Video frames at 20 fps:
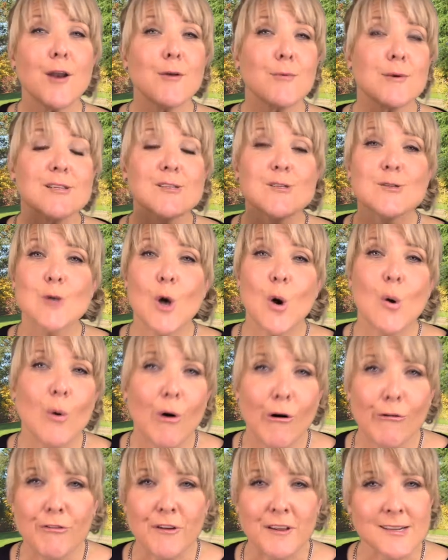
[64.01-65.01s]
do we so
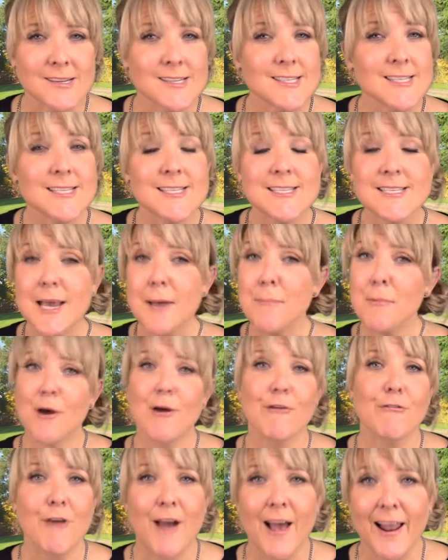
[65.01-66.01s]
often step
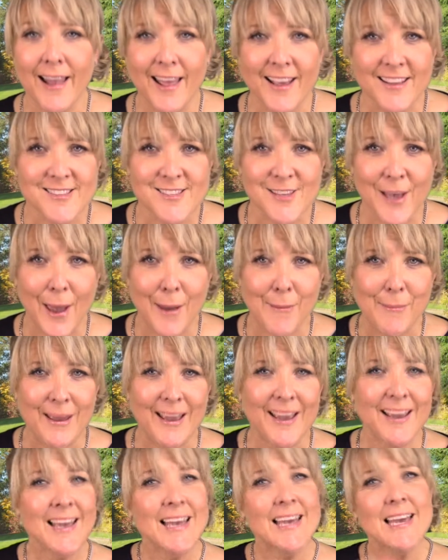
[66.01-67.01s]
over our
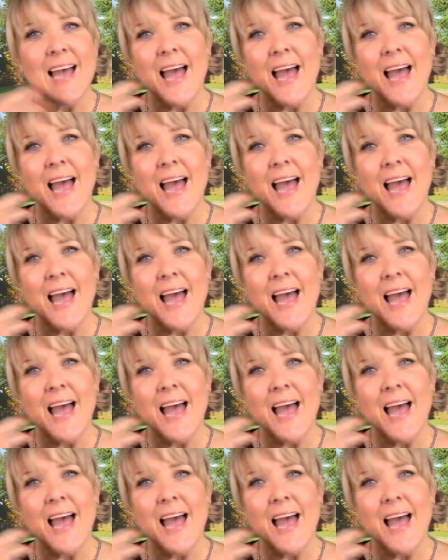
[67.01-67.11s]
landscaping